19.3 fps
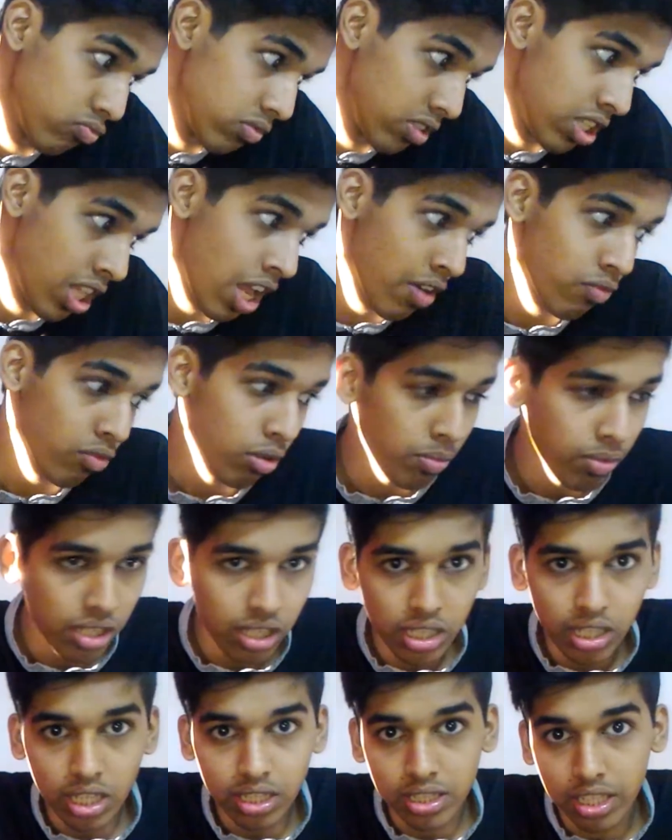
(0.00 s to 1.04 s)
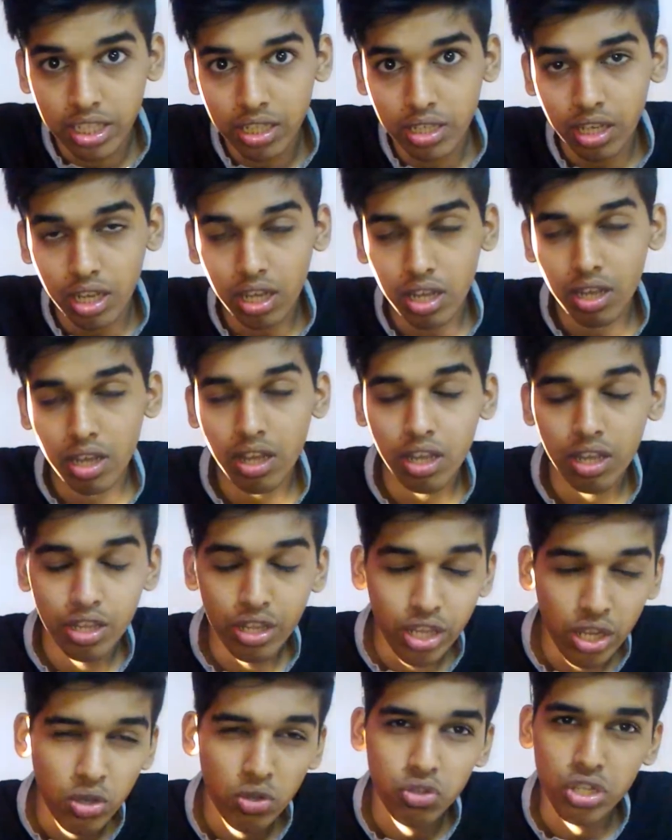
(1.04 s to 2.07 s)
that will be, I think, a
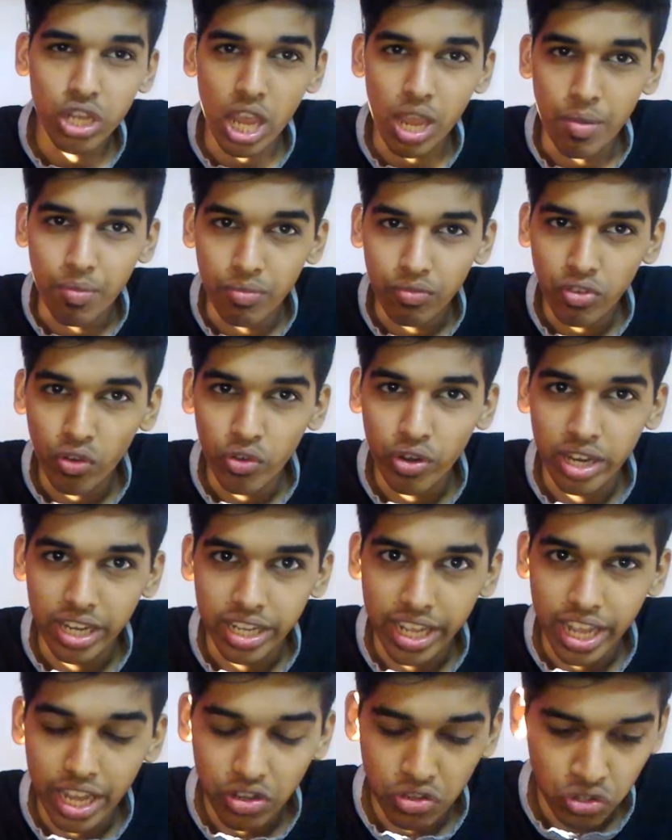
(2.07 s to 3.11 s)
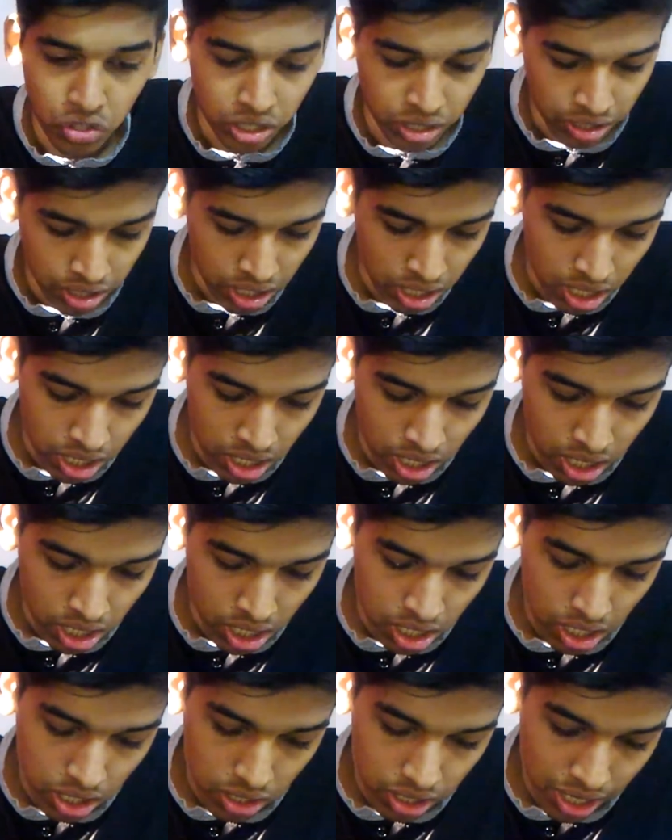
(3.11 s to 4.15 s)
huge game for relegation.
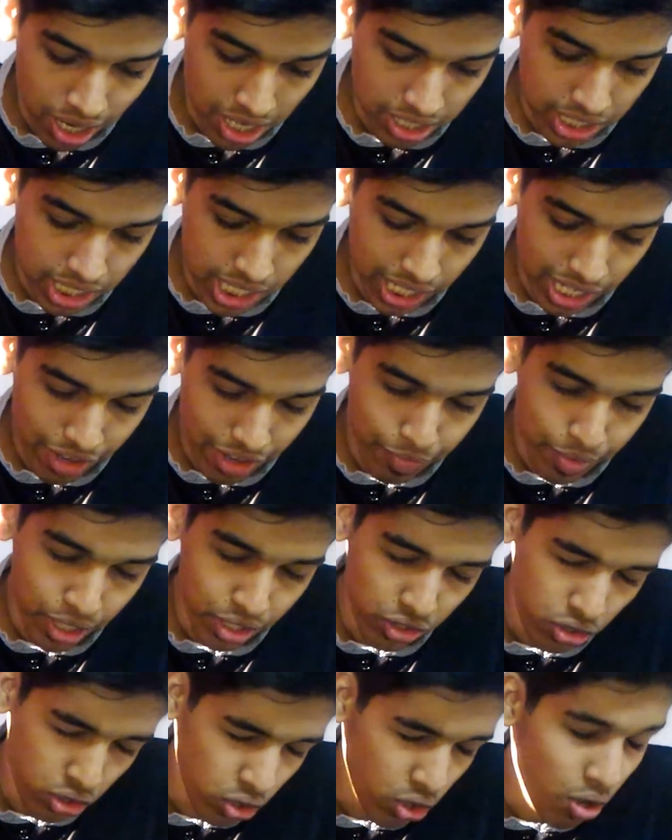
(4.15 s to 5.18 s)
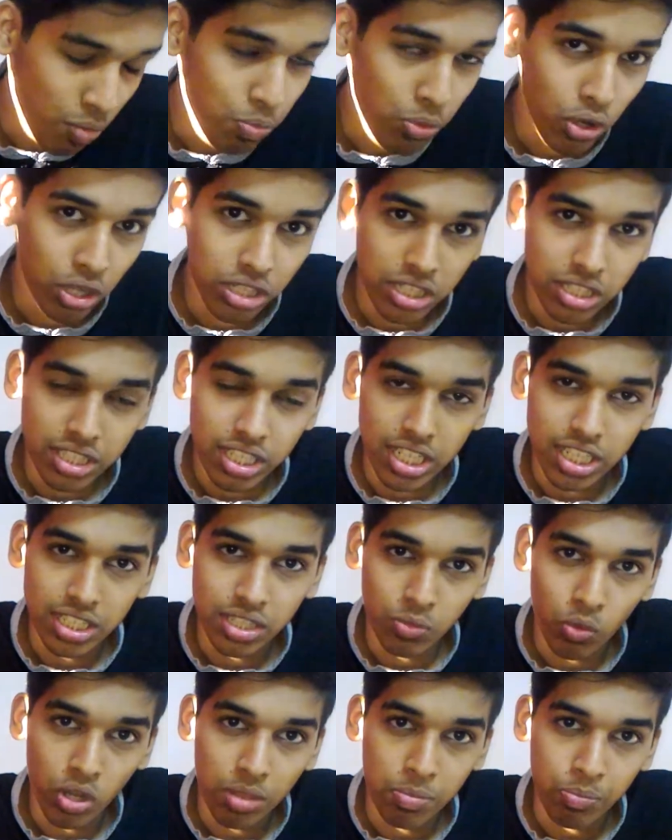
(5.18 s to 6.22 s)
Leicester have been so poor this
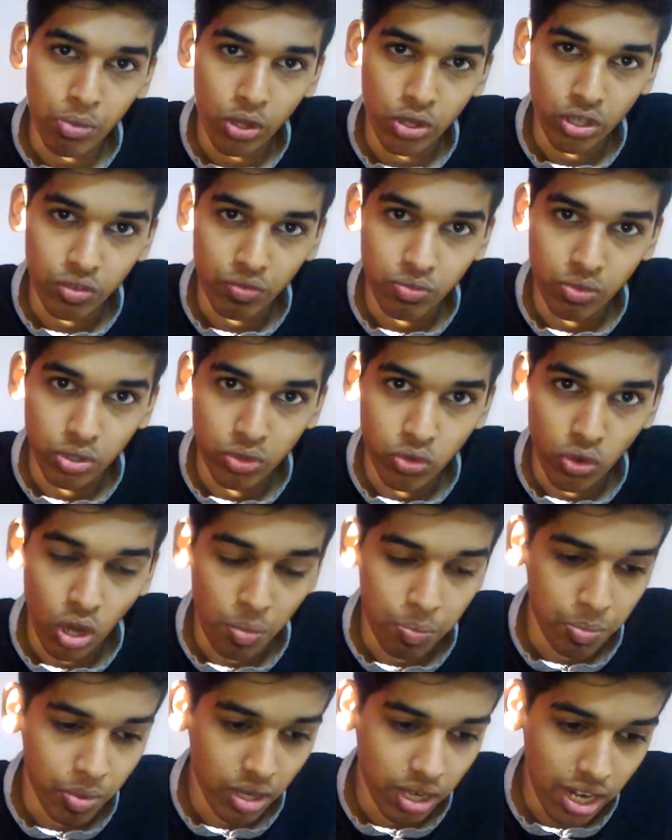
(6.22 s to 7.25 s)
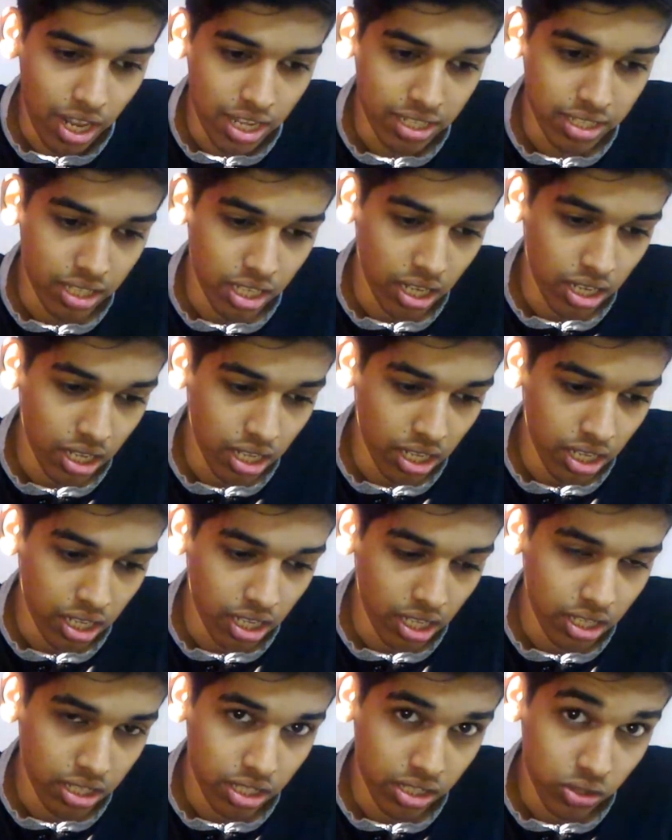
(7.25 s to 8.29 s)
season. One point off the drop. Leicester
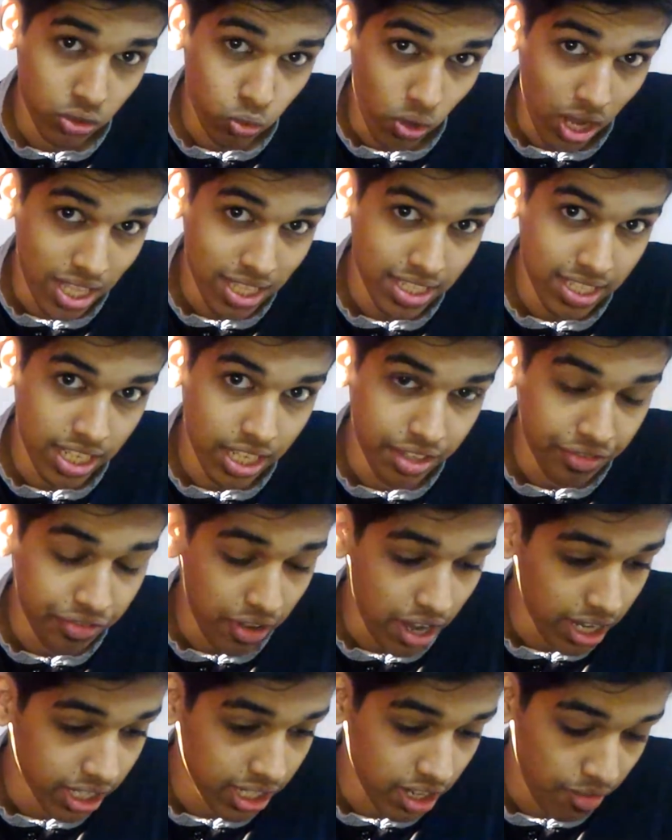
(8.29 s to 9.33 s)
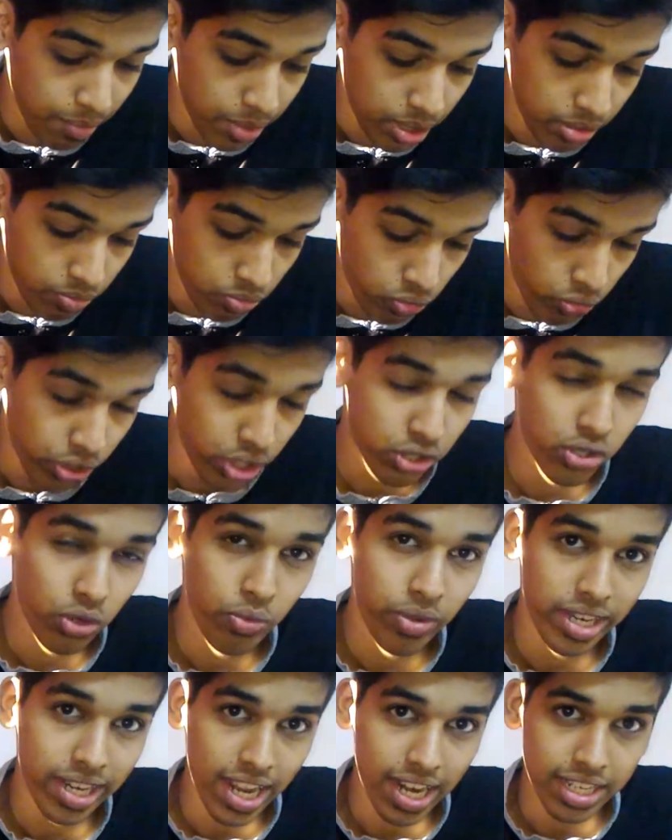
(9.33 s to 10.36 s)
Swansea, in fact, have been
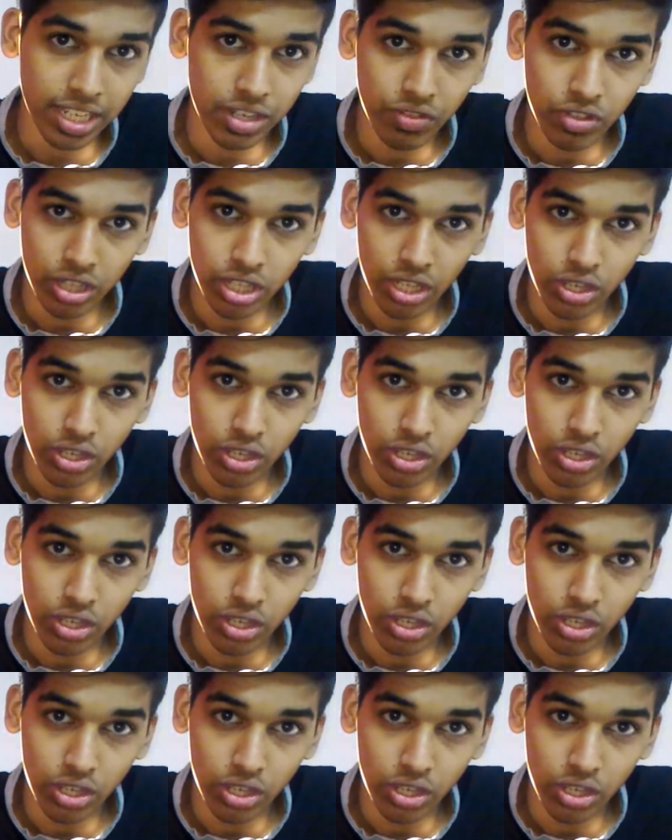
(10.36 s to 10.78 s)
rejuvenated with the